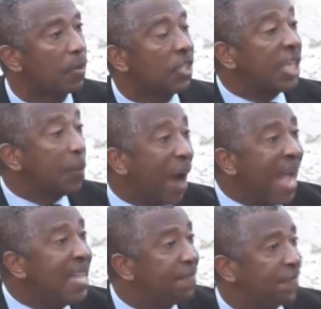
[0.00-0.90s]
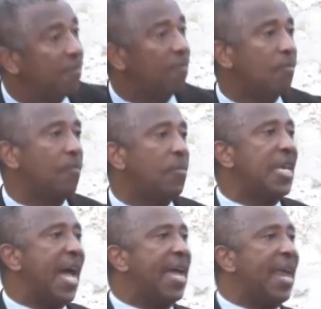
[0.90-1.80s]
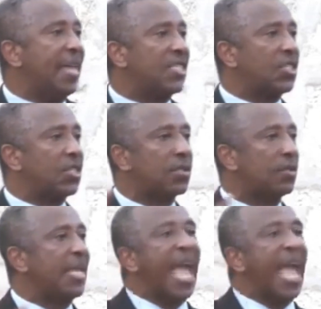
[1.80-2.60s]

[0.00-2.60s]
to deprive the INS,